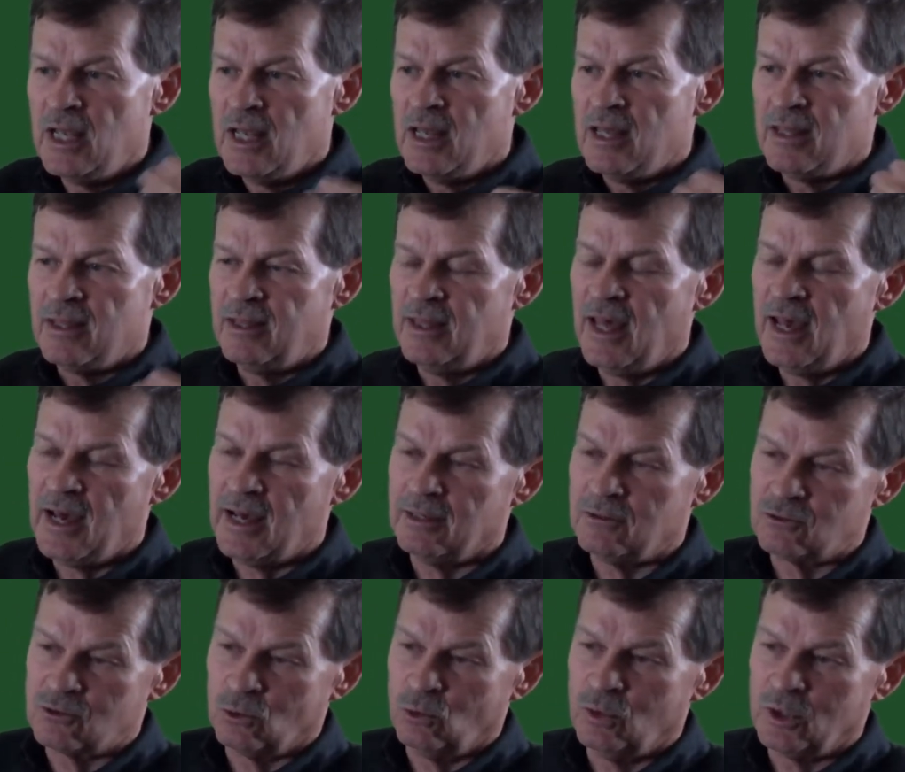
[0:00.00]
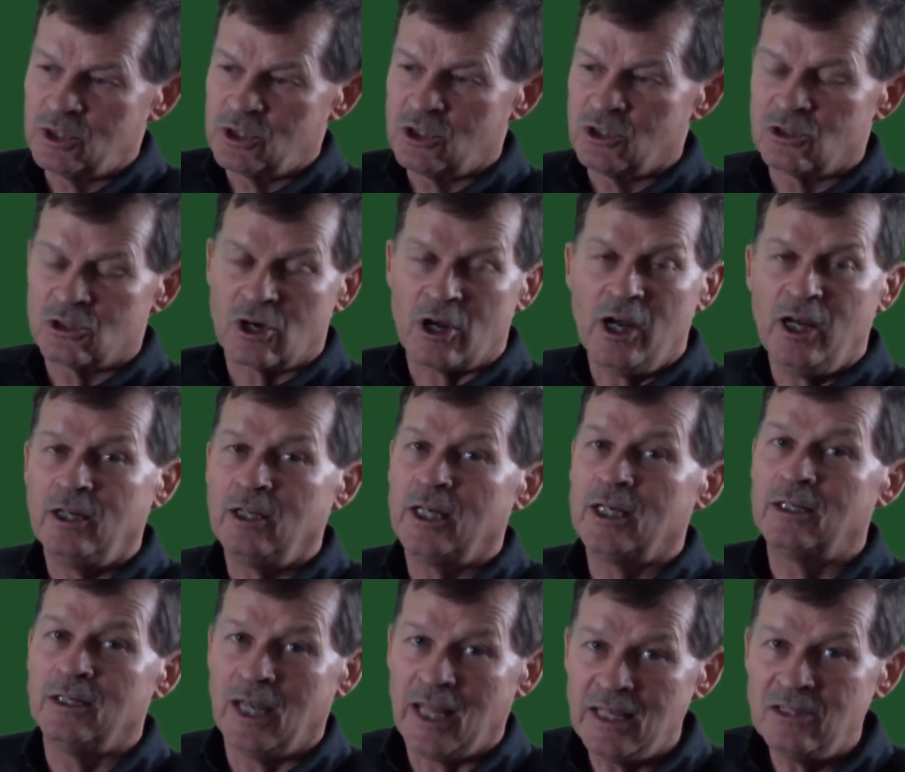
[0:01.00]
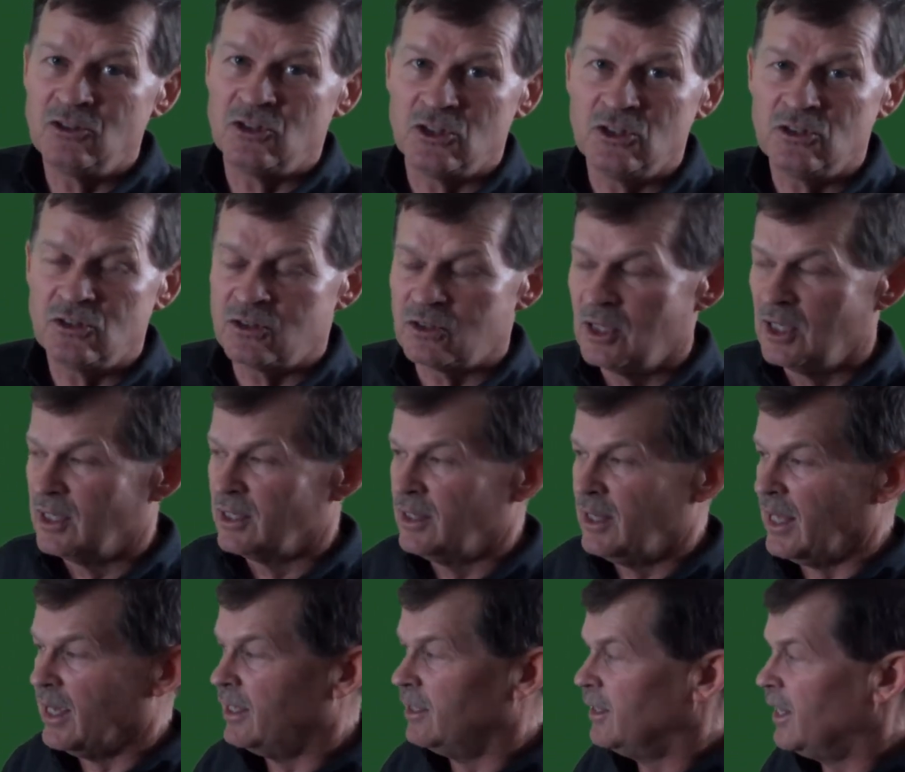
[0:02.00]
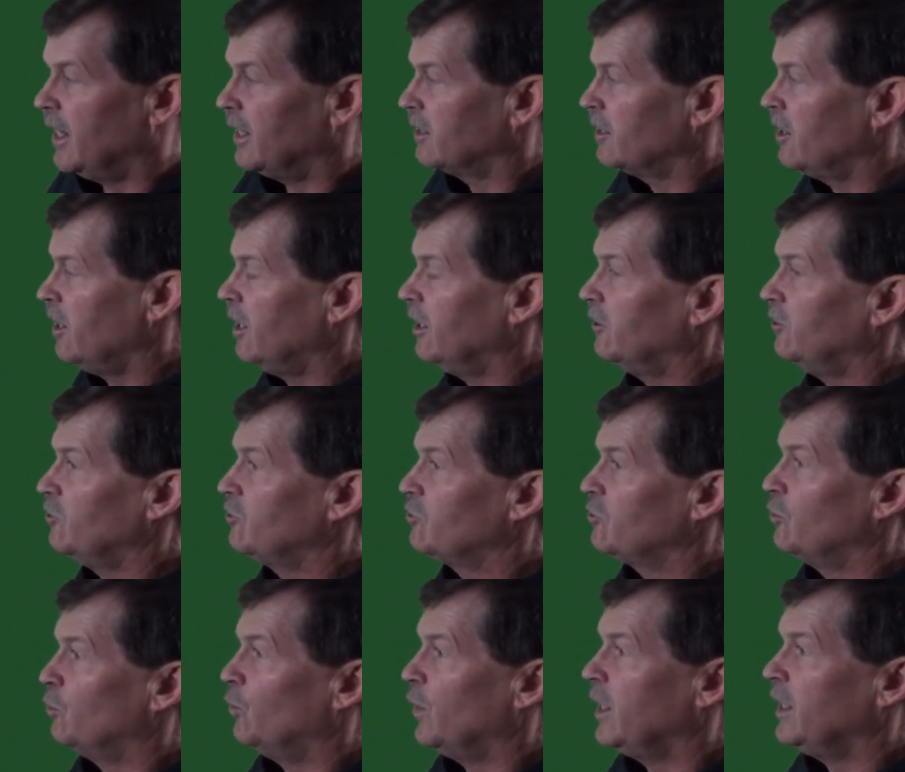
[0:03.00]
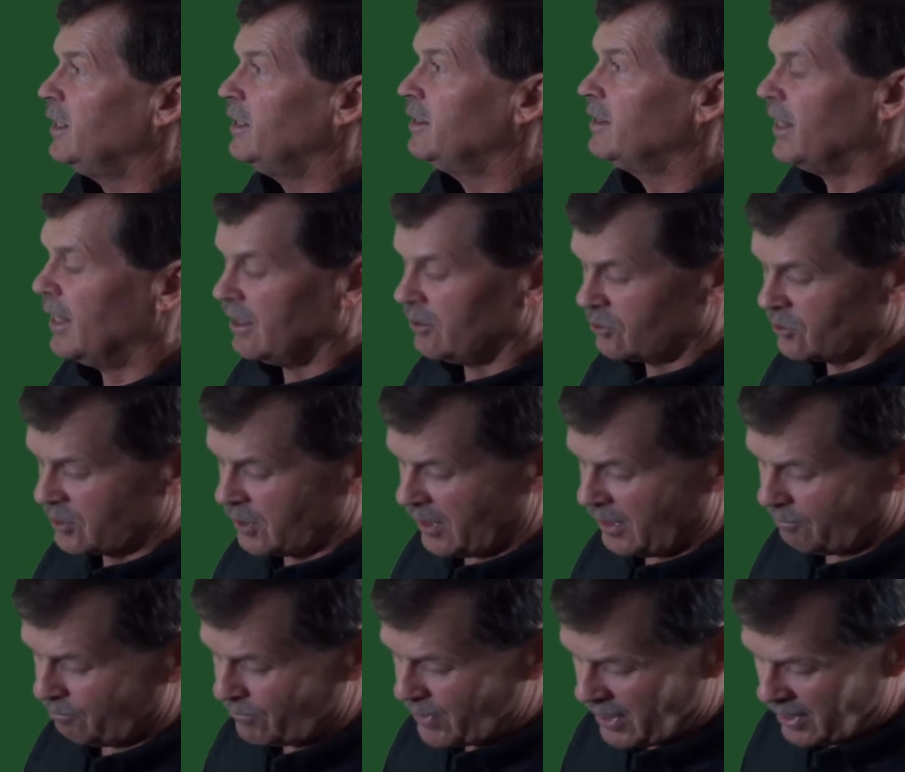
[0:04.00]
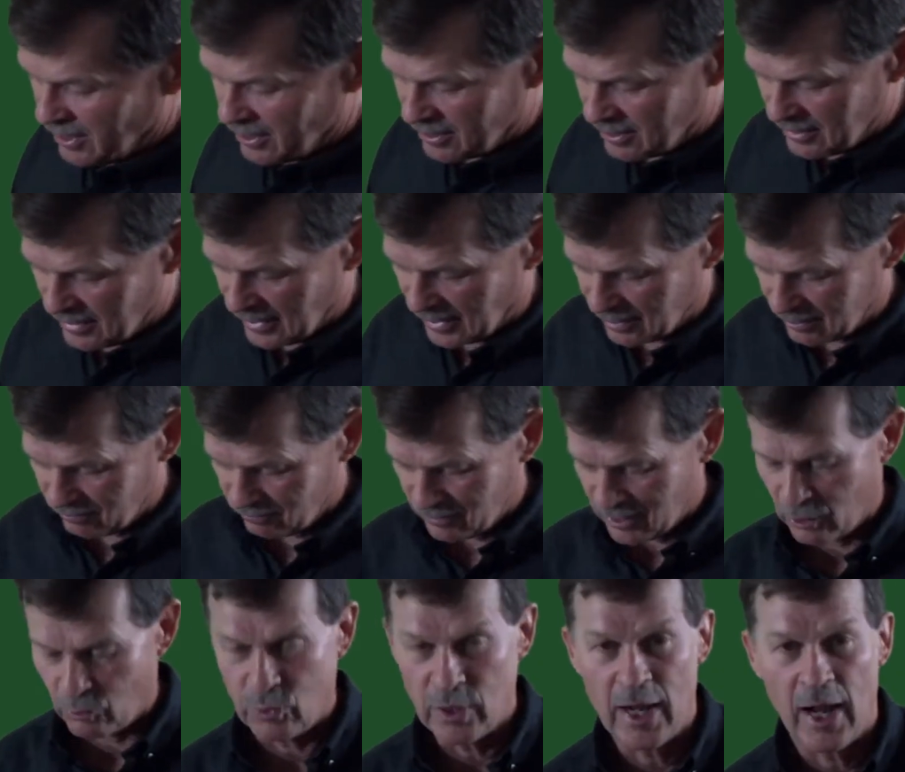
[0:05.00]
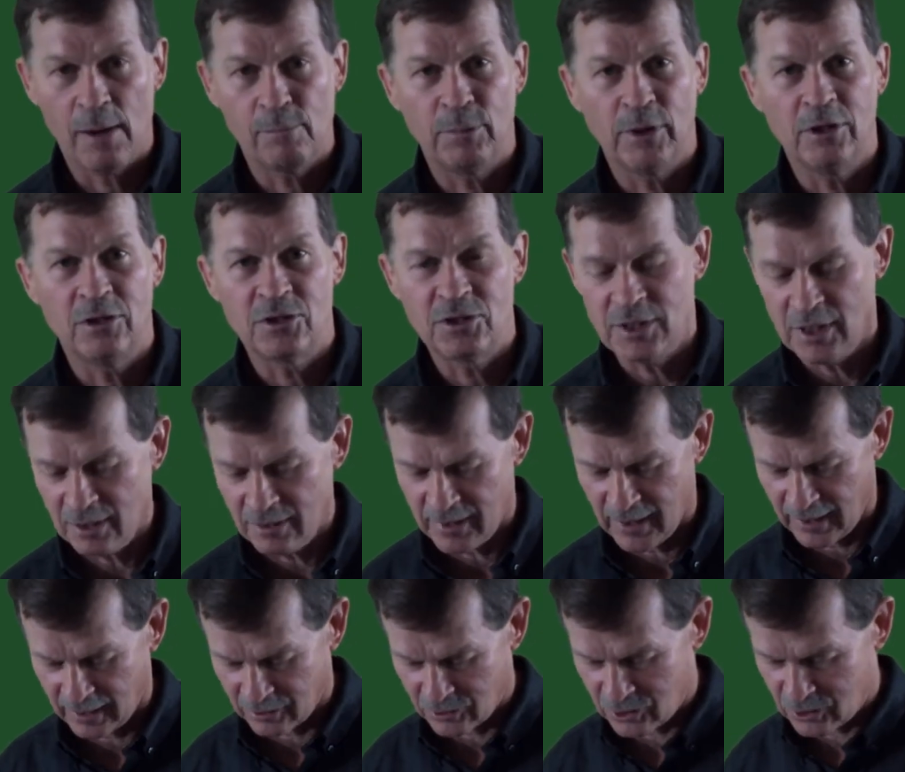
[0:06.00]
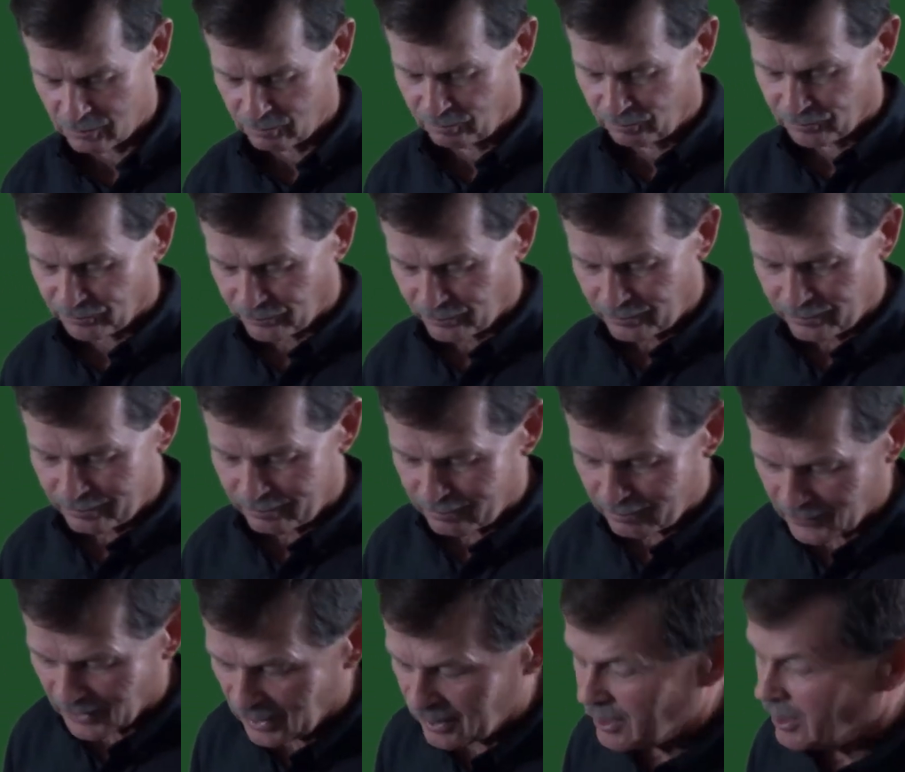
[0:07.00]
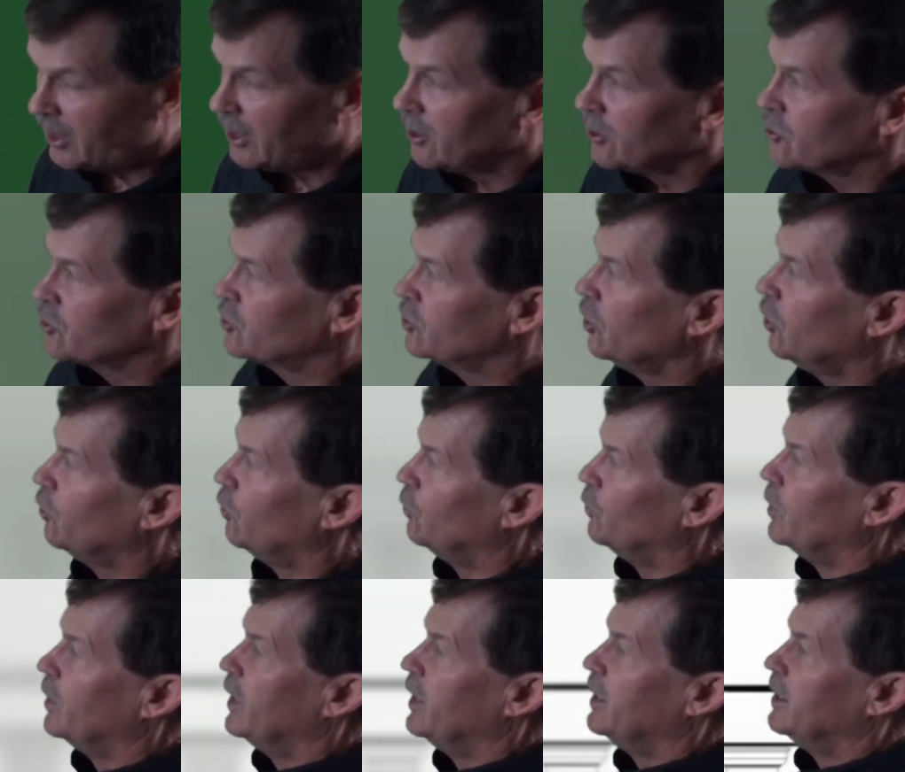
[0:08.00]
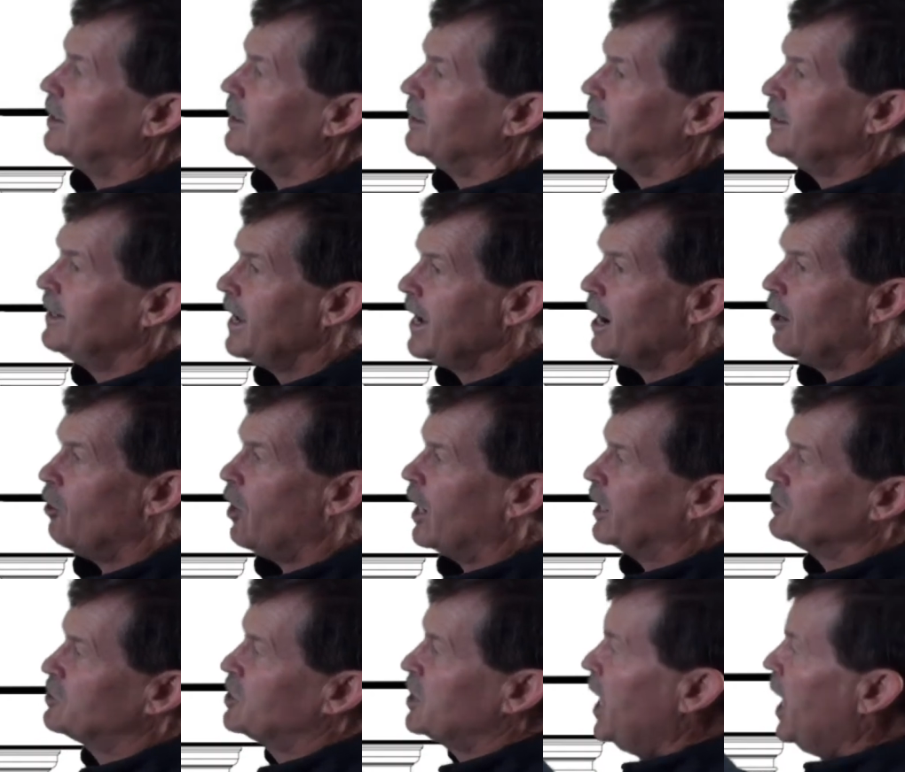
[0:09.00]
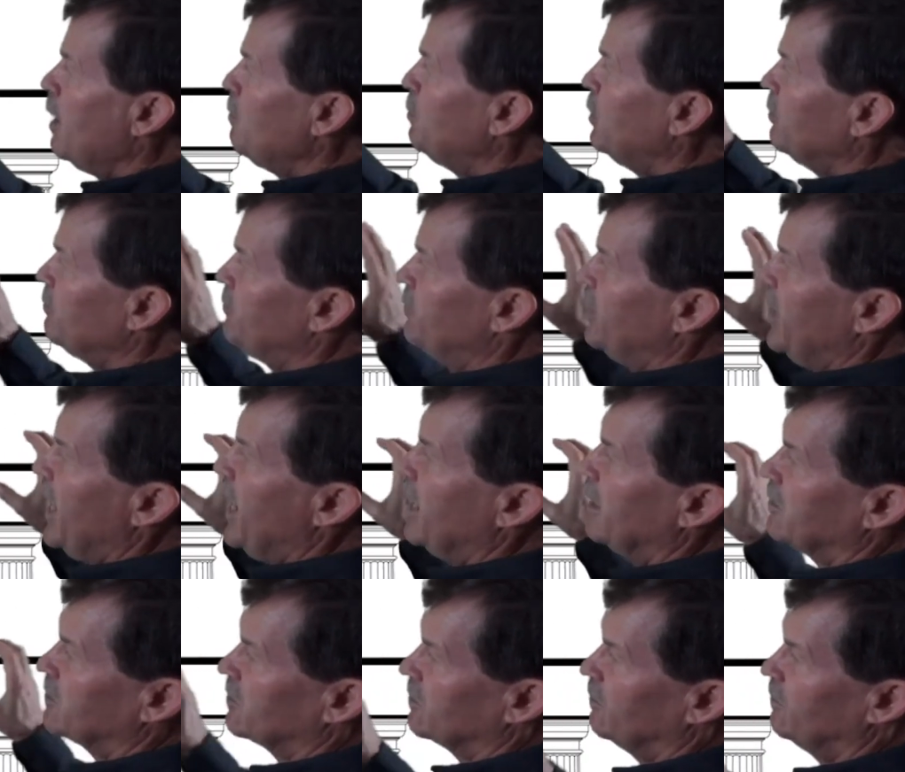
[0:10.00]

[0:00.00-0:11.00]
which are kind of like lenses that colors the way that we happen to see things. So now, on top of that